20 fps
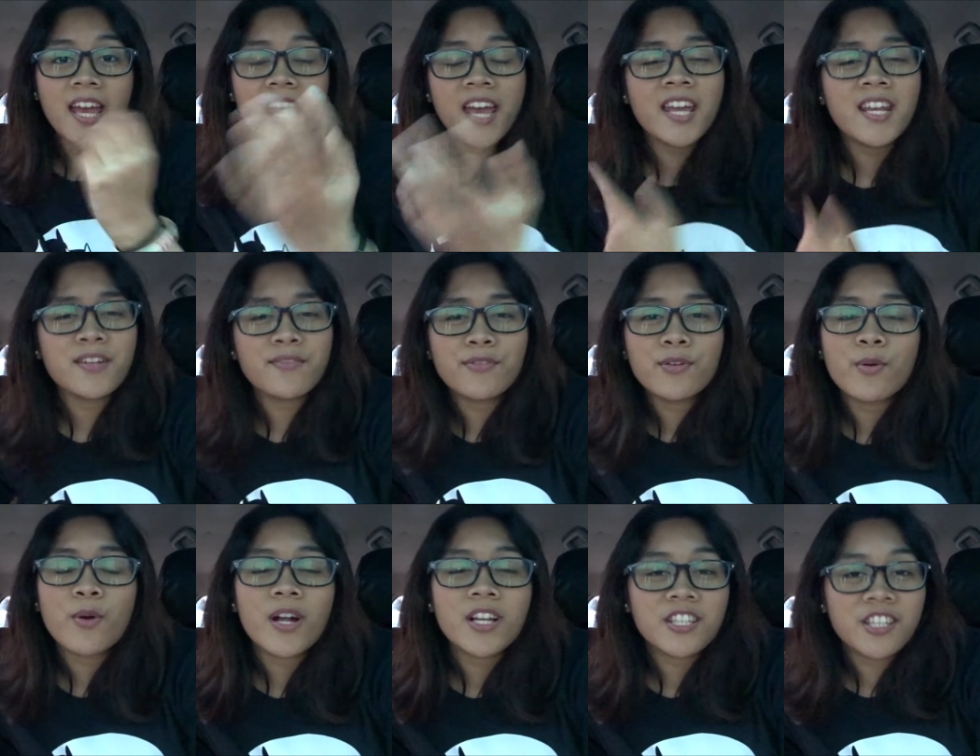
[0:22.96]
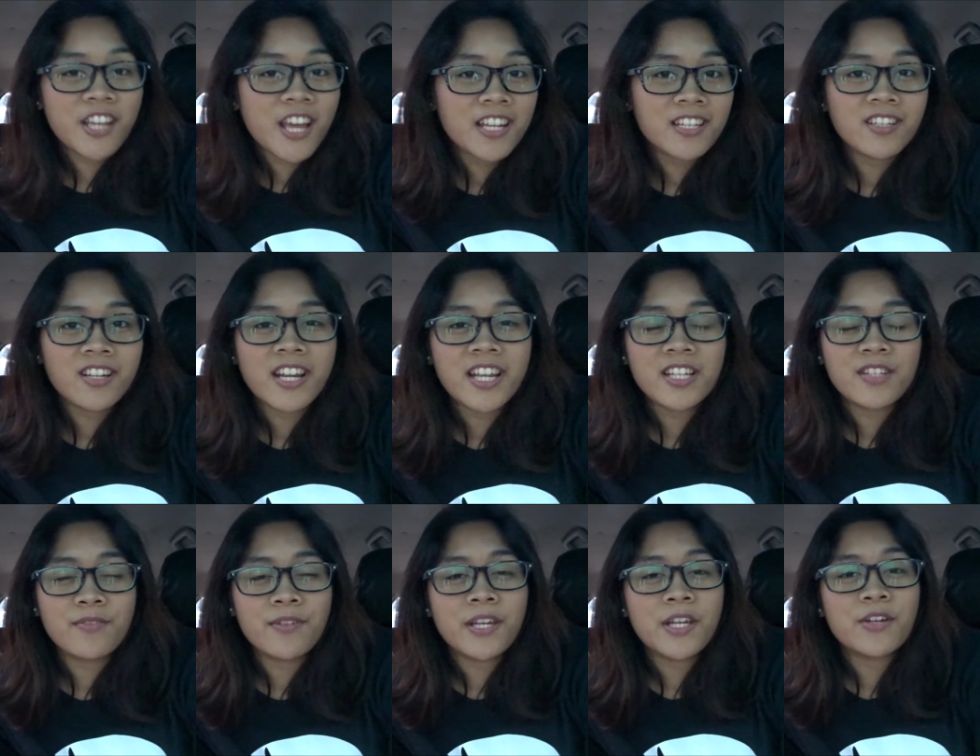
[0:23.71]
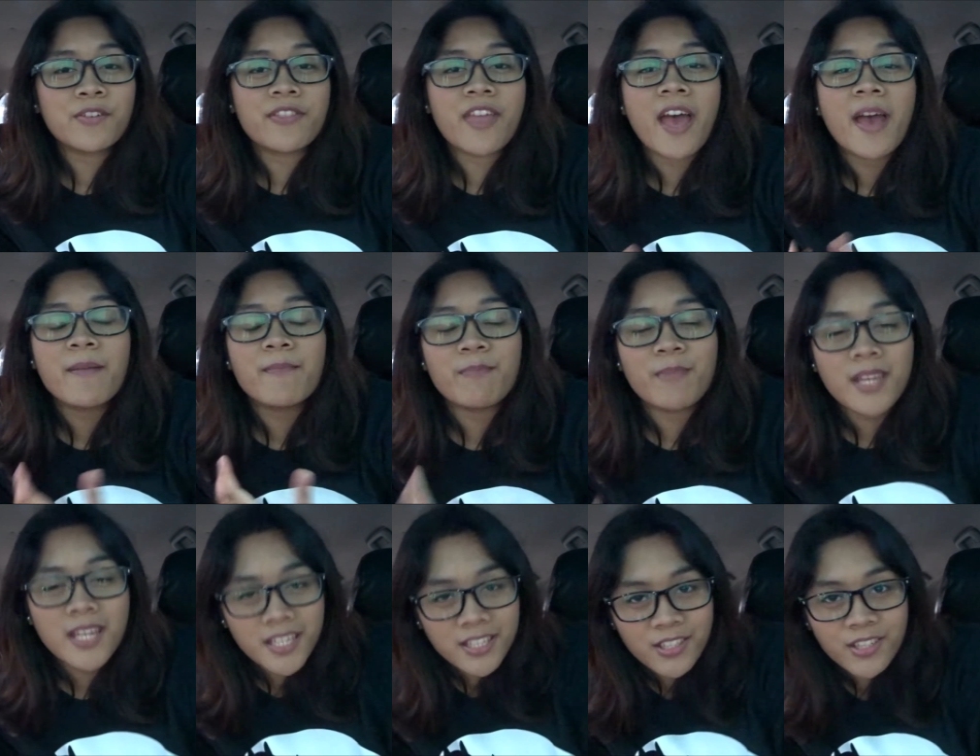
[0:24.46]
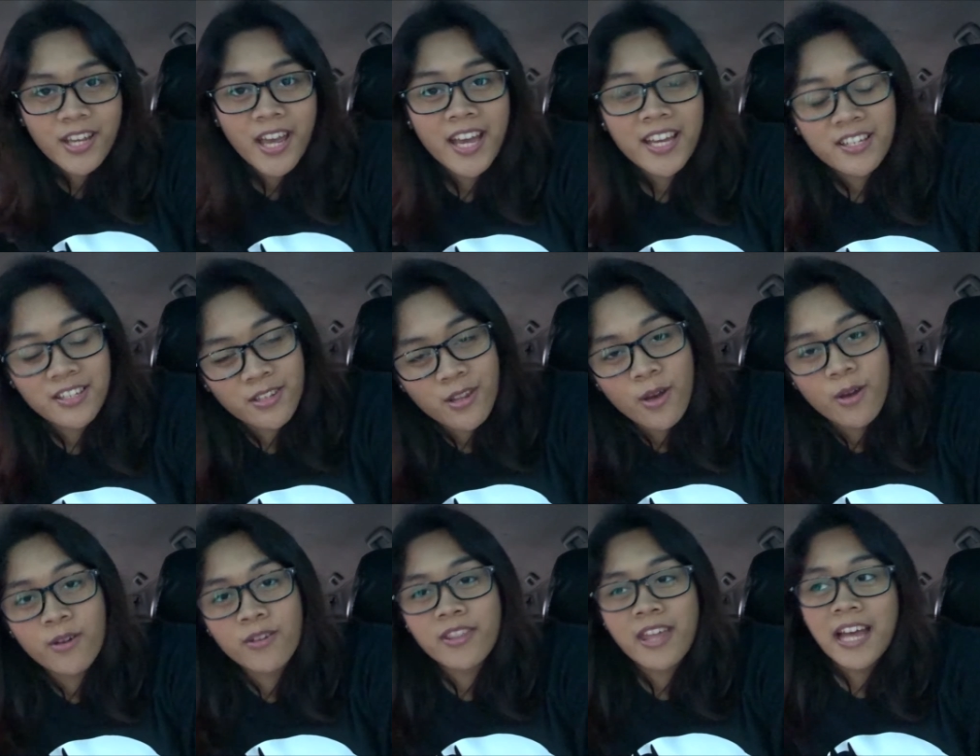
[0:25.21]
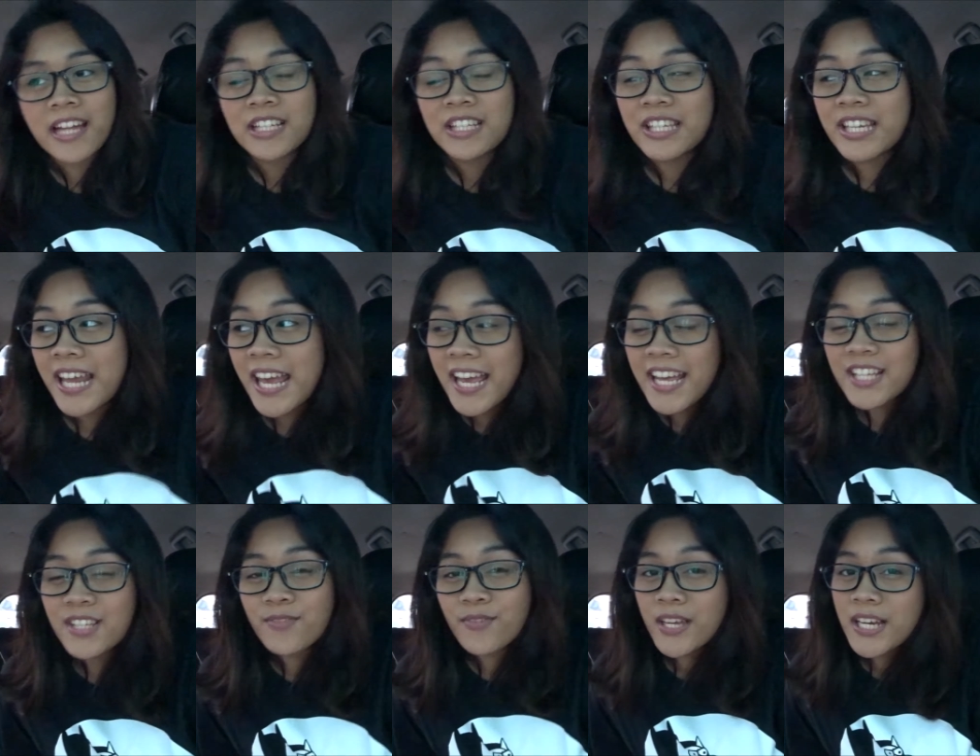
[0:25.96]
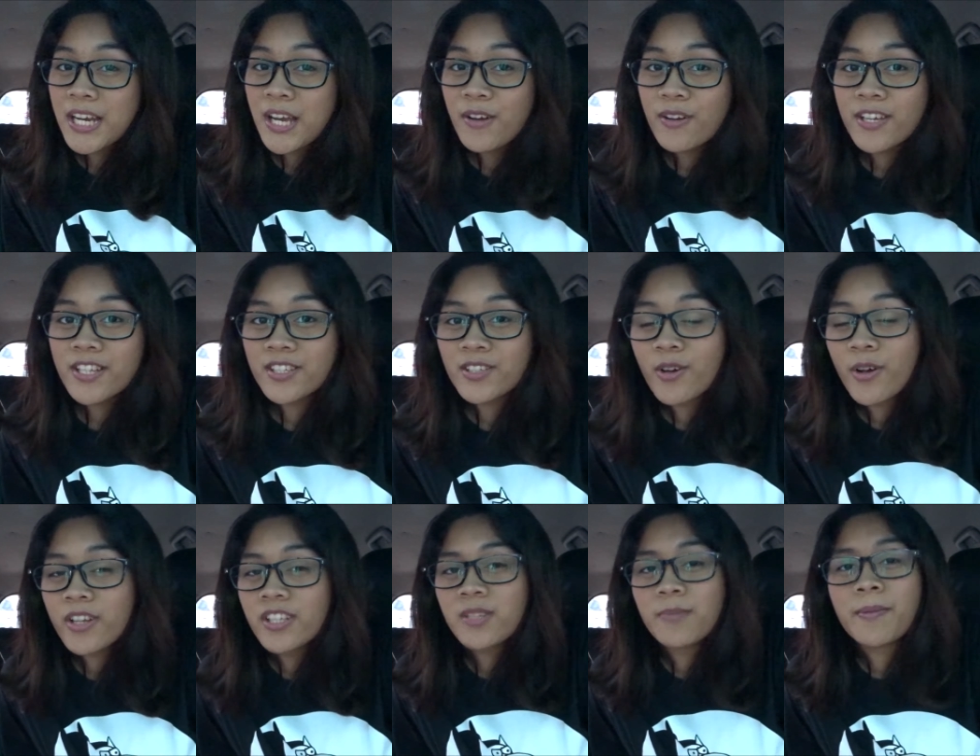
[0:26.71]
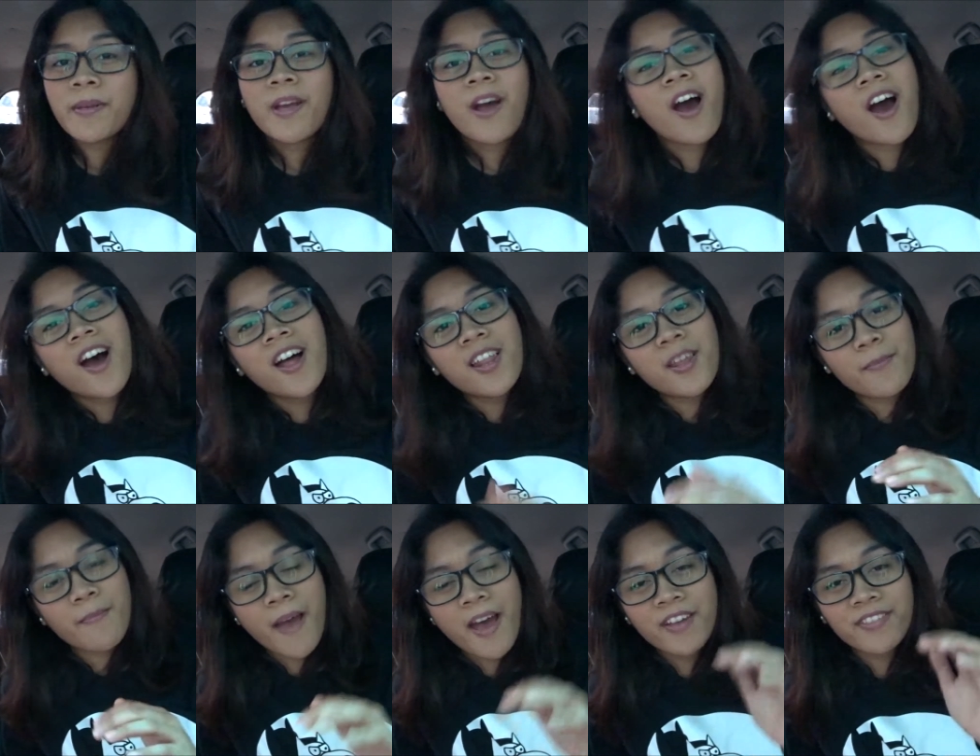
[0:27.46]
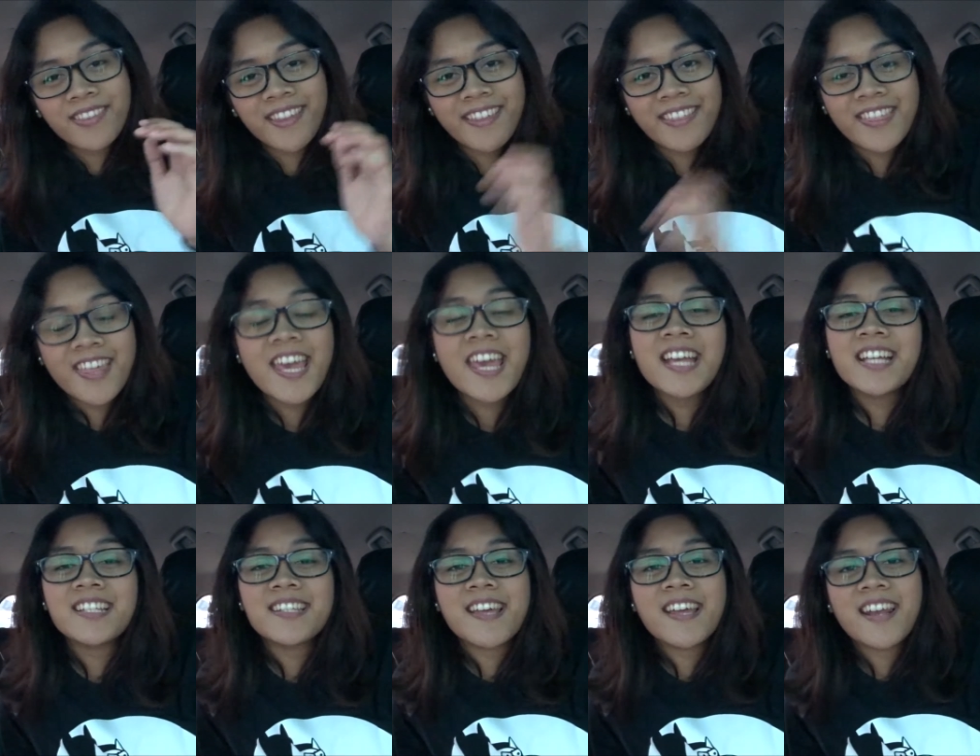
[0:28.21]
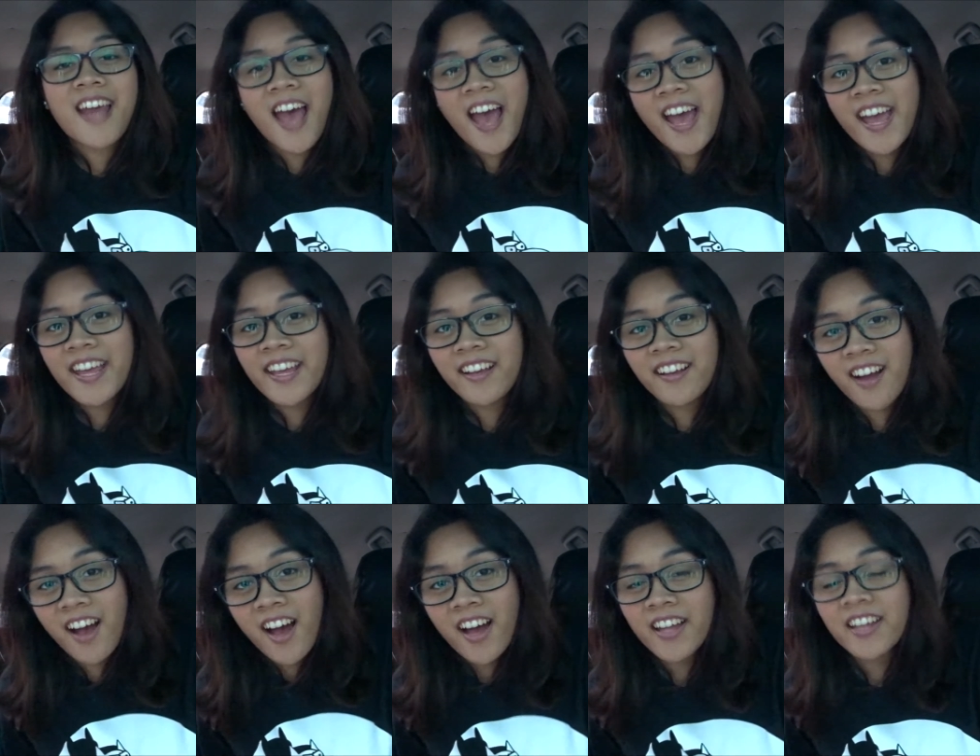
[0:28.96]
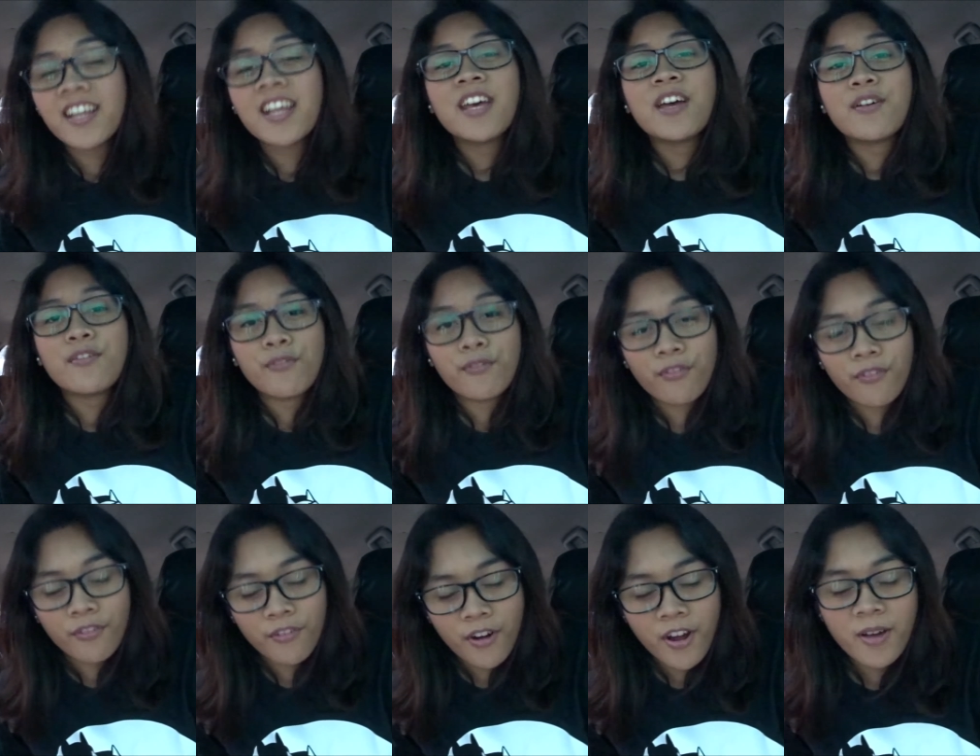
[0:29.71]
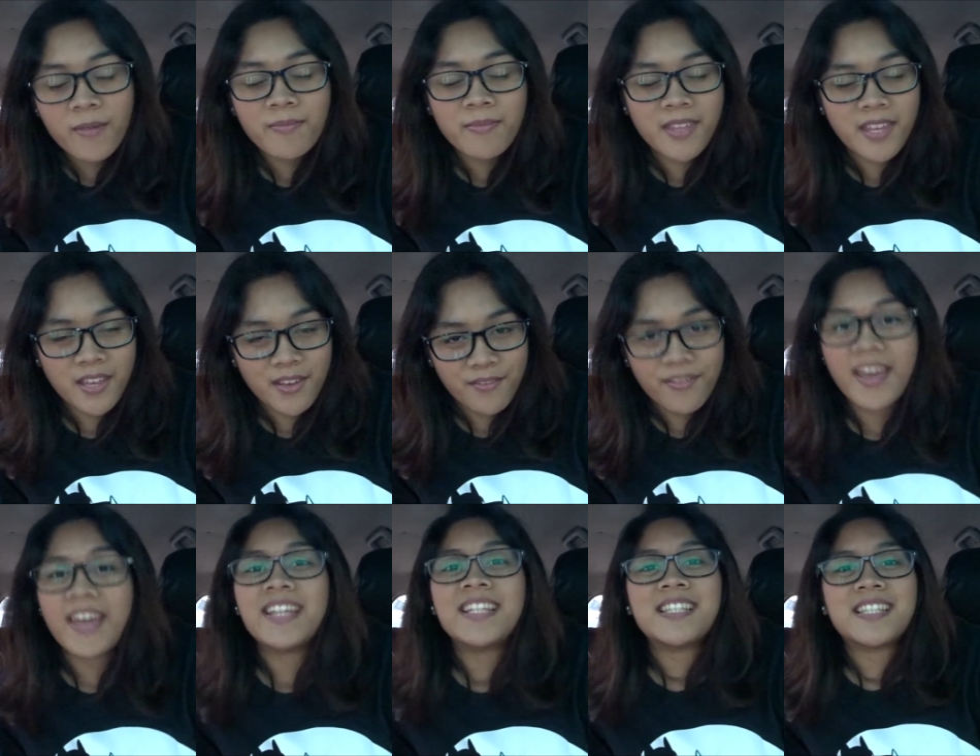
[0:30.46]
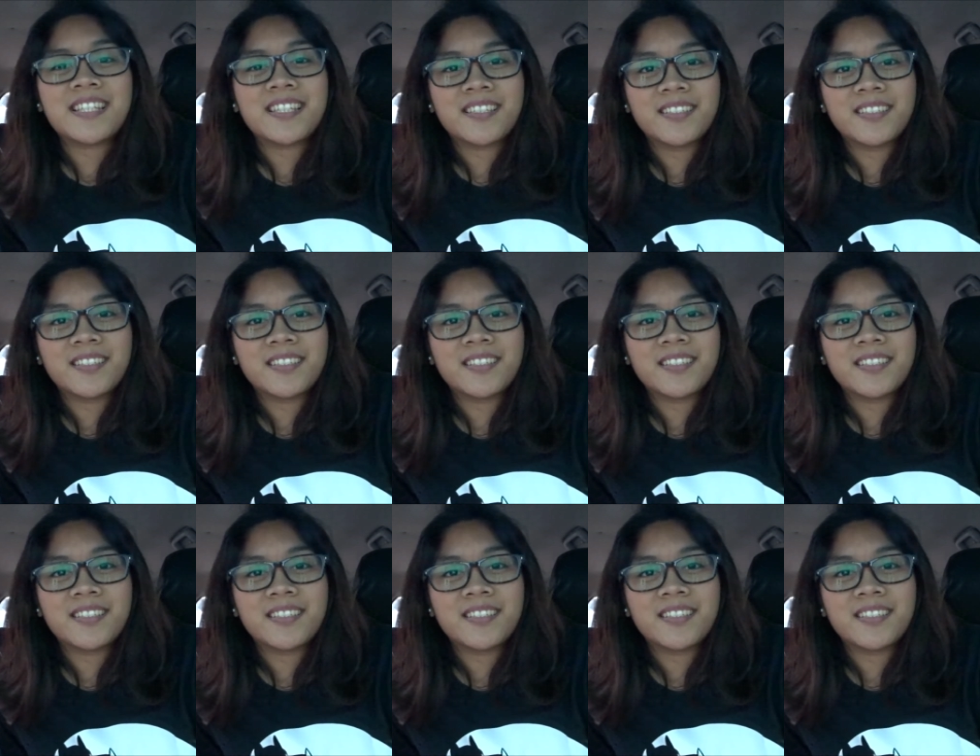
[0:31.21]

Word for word: And if you watched yesterday's video, that means you guys know that today's video is going to be all about the things that I got from the event.